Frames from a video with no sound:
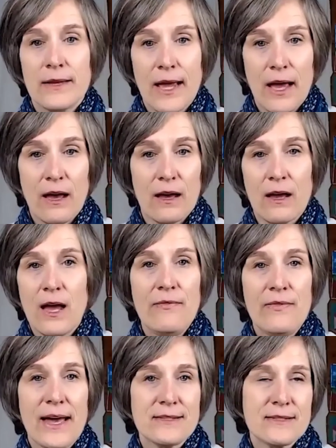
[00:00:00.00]
Yeah.
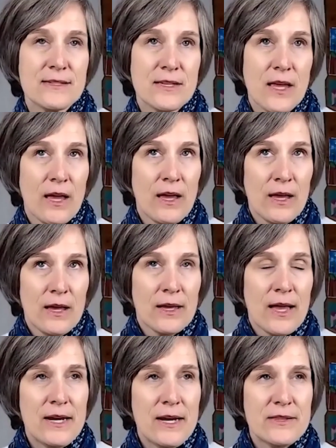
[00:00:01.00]
And that's
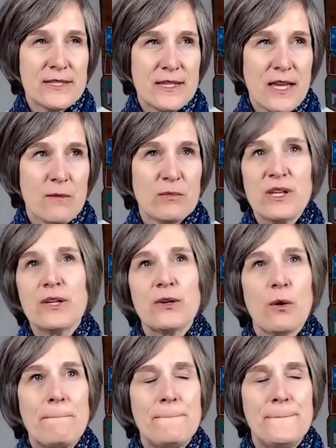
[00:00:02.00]
kind of the same
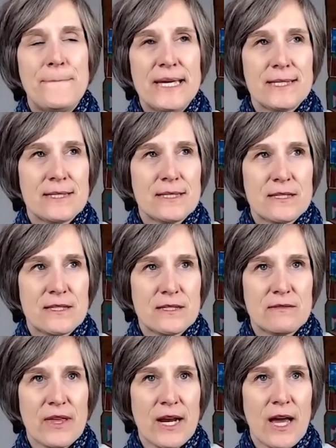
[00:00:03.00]
little
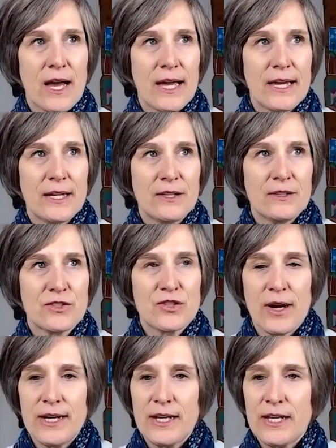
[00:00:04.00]
bits that I
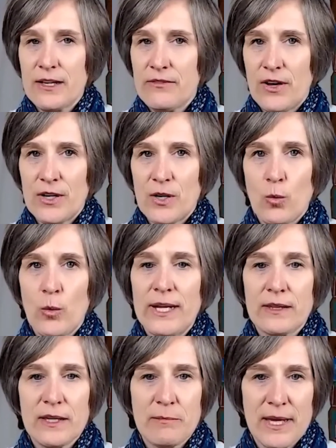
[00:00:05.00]
try to give on a
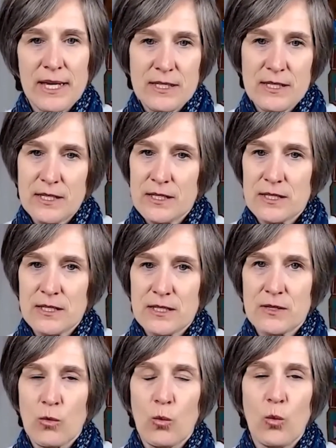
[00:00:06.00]
weekly
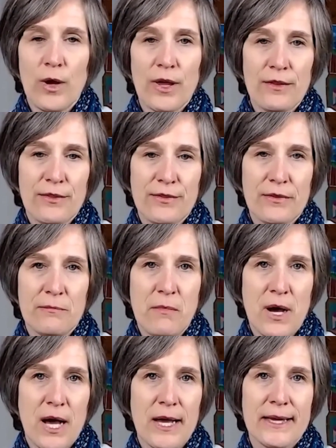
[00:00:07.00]
basis with
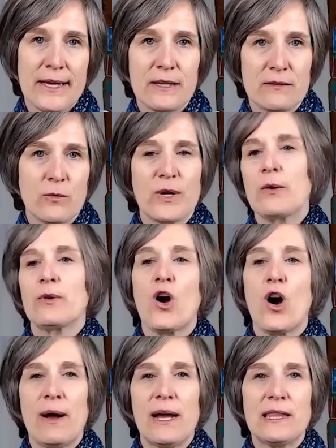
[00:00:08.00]
what I would
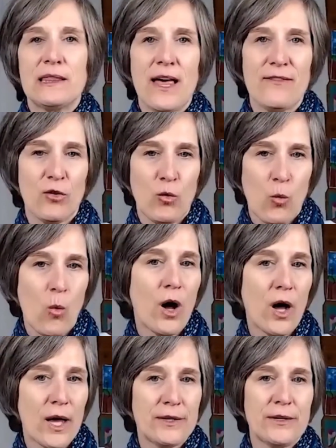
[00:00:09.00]
call my level
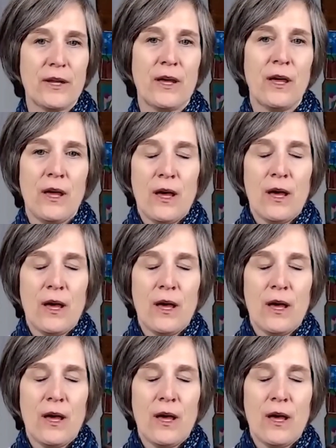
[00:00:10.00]
1